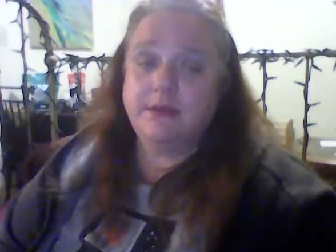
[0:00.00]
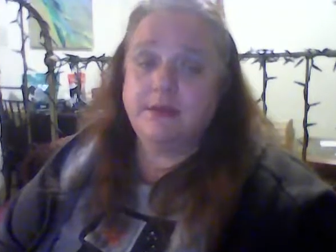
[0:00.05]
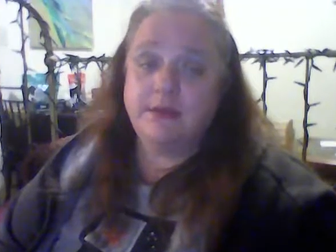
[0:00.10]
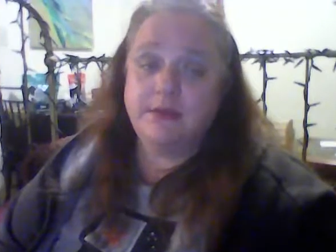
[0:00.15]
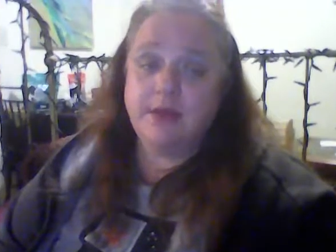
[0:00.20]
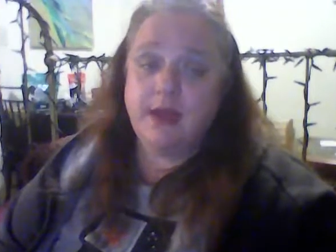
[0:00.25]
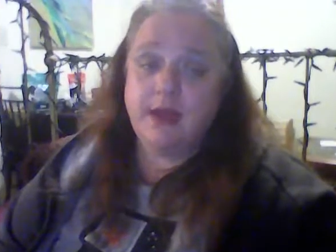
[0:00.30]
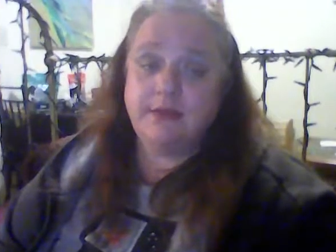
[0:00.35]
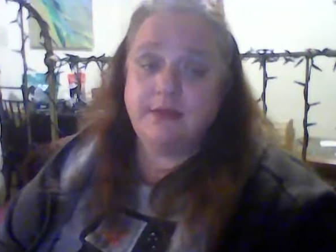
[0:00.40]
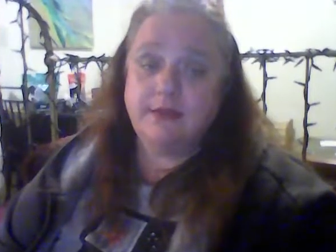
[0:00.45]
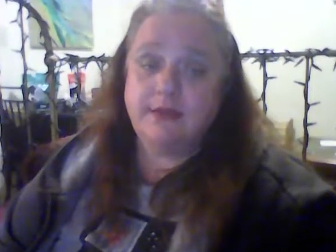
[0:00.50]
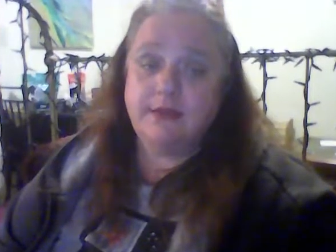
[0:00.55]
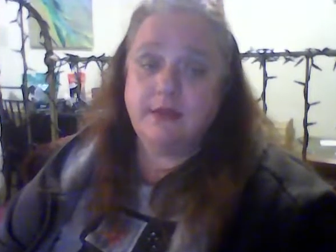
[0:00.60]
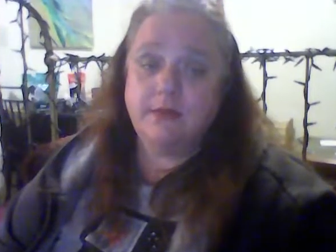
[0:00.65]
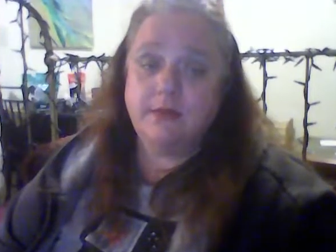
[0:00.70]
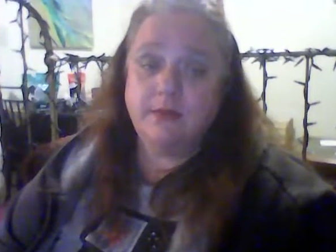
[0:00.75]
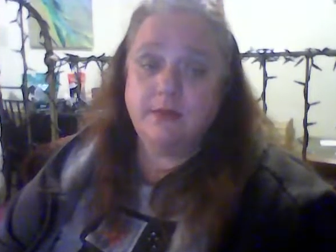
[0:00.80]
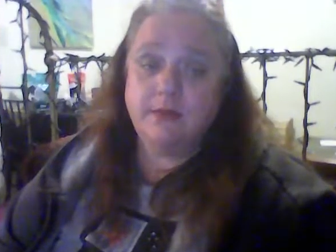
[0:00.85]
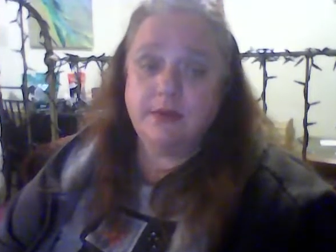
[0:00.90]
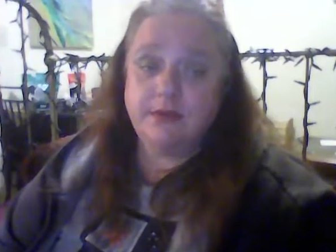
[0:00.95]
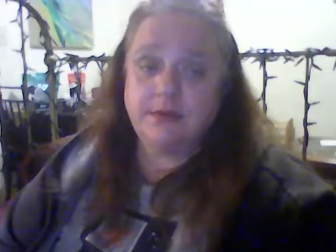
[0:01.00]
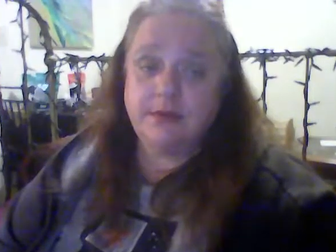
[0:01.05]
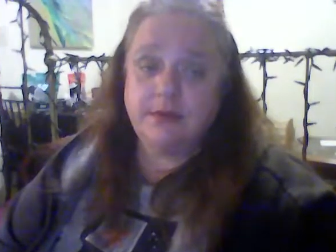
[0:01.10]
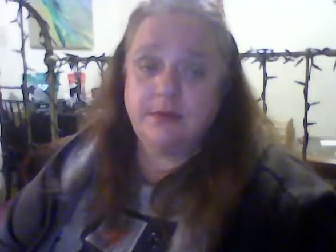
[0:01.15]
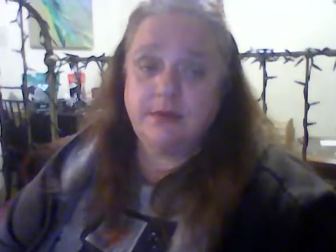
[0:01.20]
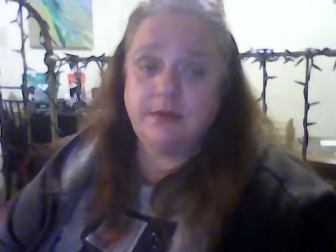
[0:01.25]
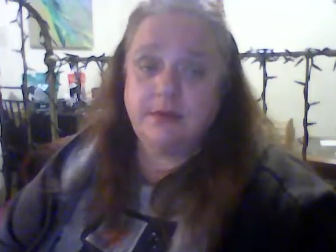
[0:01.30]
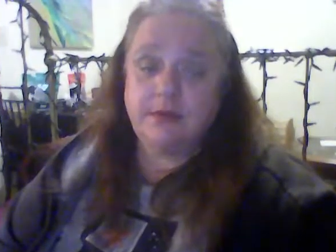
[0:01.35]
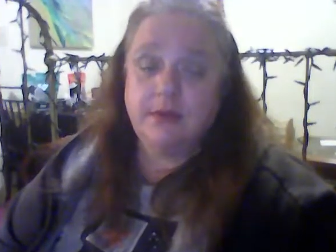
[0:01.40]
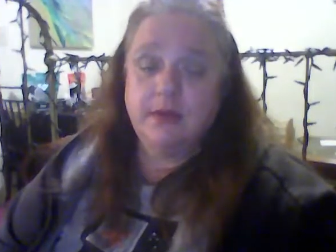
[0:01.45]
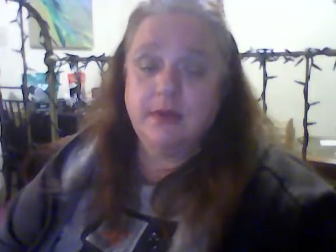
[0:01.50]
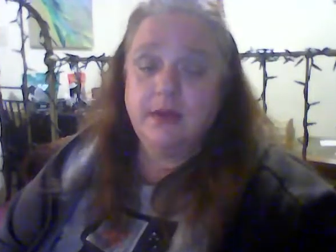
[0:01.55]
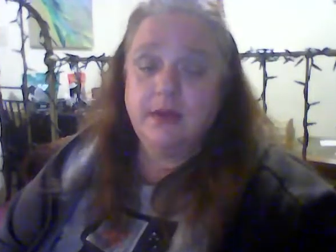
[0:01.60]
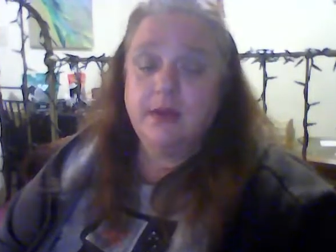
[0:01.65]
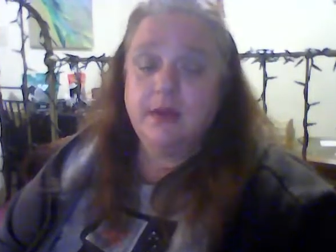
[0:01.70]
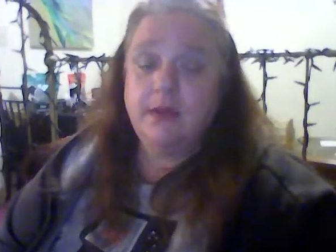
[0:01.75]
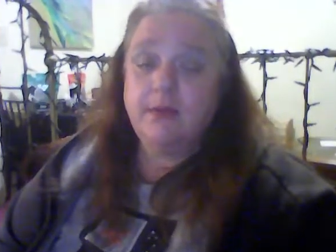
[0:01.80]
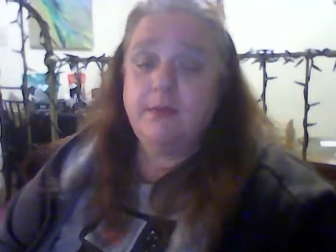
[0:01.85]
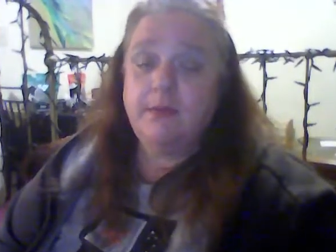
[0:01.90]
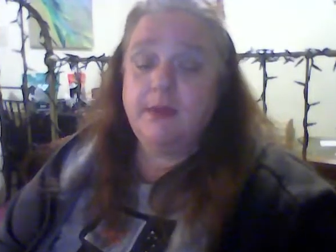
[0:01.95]
exercising real soon,
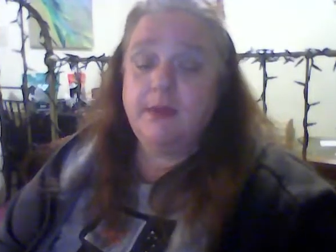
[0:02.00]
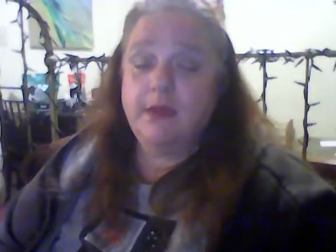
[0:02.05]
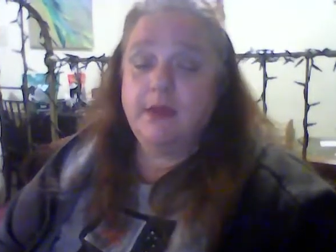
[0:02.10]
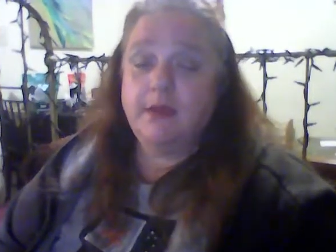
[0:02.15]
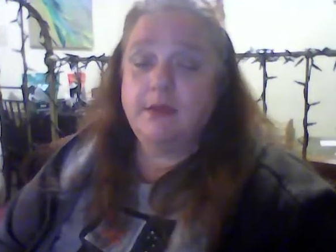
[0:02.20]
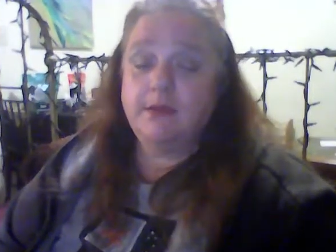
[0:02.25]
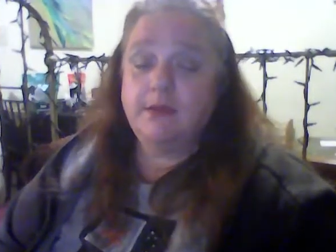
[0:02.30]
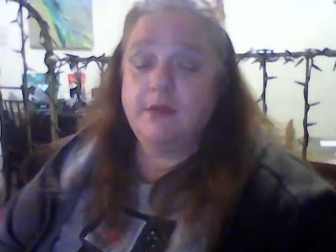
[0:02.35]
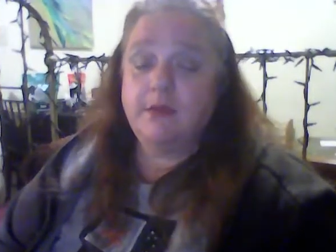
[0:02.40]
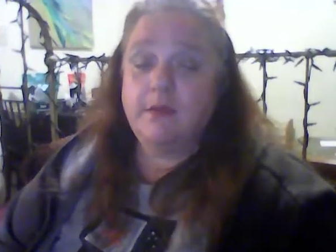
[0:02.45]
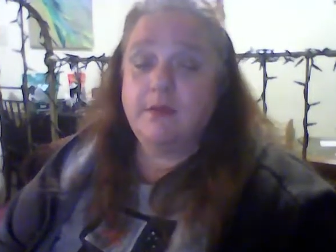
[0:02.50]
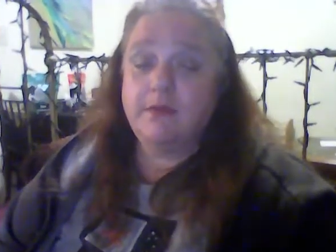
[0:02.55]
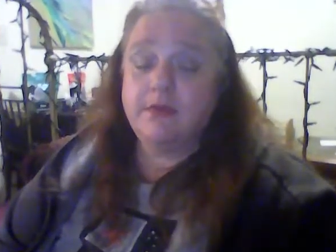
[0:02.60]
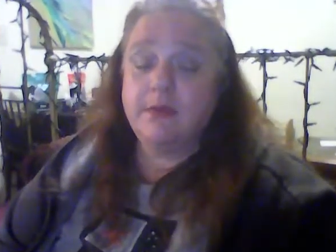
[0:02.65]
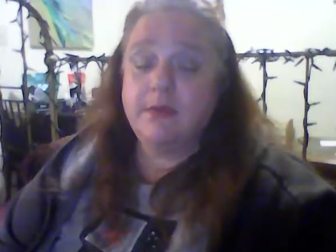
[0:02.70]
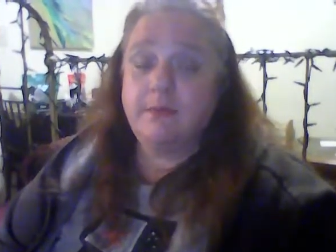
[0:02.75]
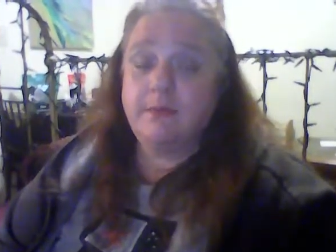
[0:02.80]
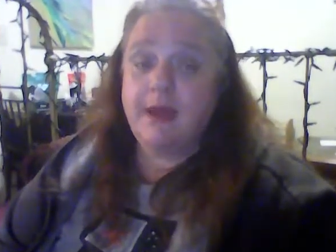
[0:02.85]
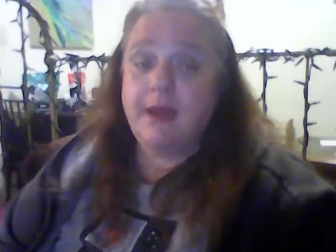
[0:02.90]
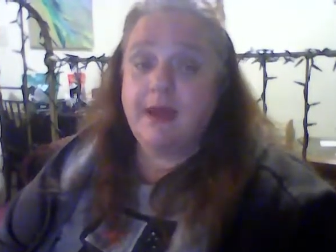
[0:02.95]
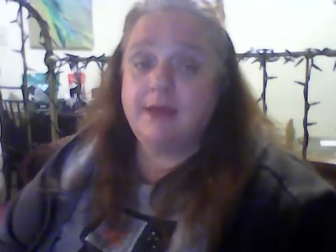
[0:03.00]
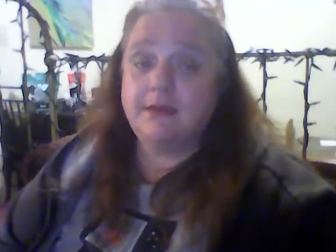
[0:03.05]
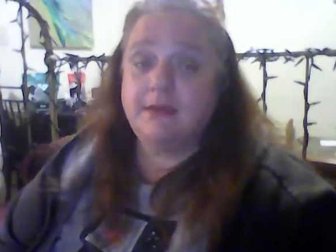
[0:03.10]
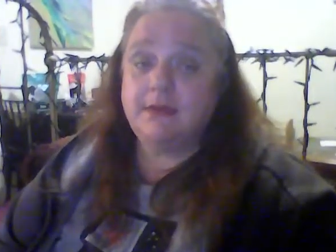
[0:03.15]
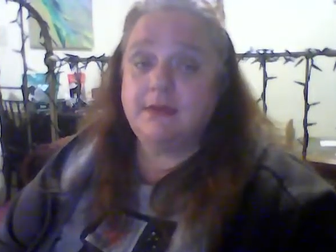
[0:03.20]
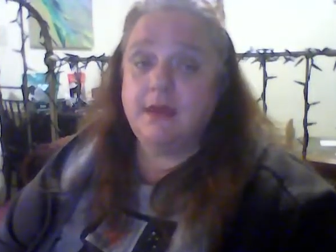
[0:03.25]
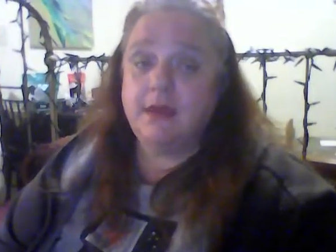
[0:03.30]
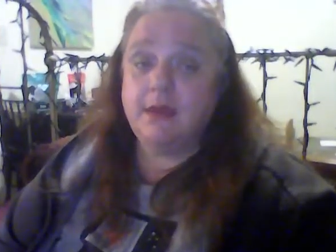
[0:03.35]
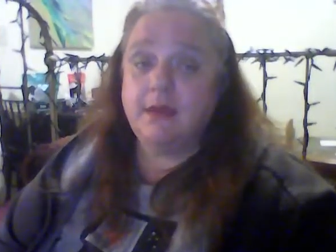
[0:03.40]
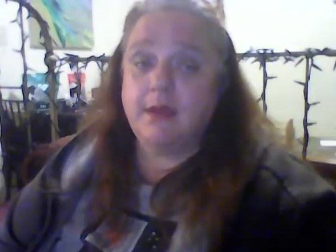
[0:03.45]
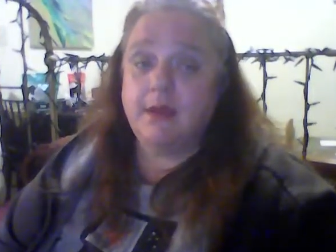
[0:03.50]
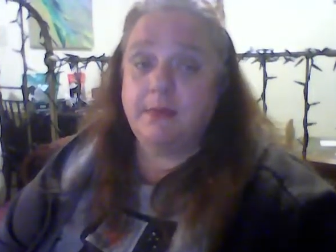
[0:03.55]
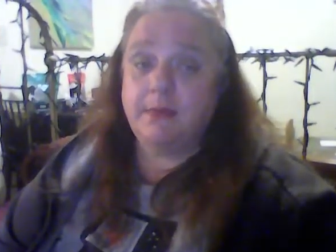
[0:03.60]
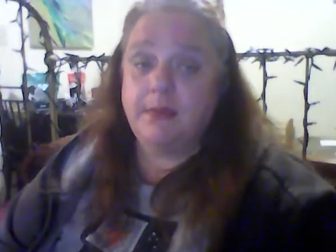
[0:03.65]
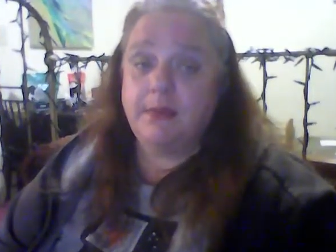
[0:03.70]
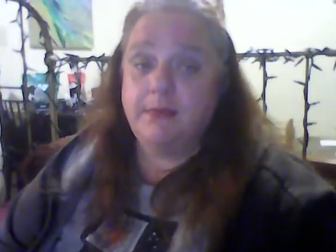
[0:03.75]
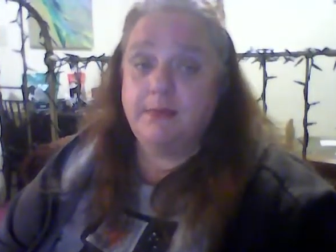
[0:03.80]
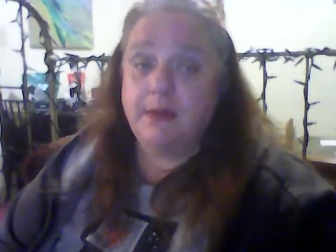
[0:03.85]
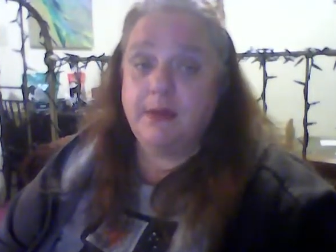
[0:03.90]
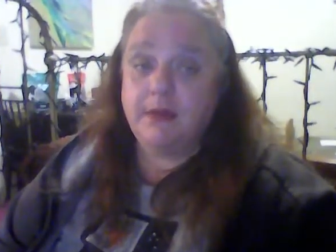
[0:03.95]
because over the past like
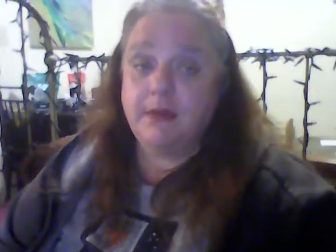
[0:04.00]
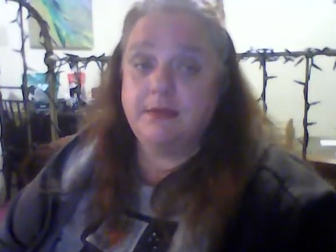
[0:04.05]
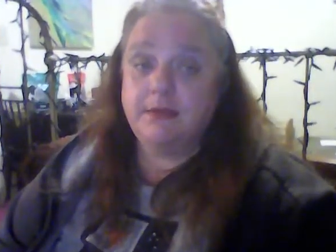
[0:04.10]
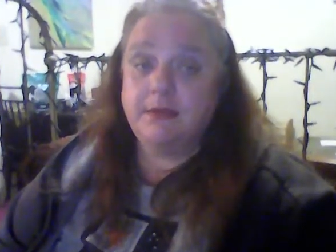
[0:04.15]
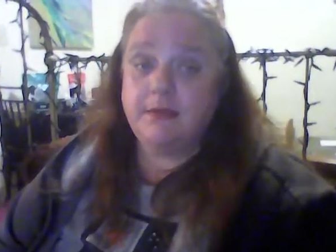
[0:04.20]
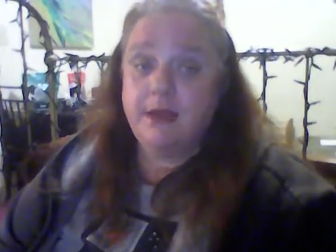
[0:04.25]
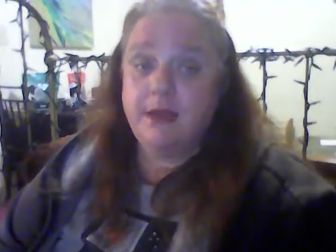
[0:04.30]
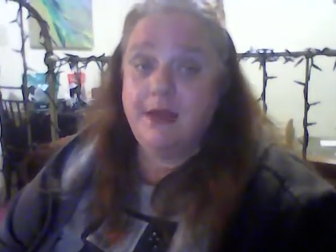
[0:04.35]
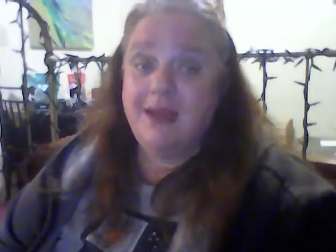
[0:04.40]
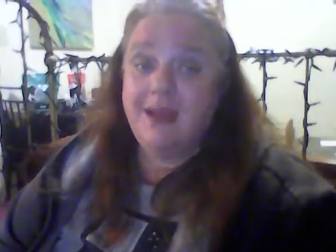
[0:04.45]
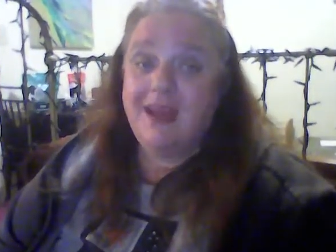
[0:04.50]
couple of months,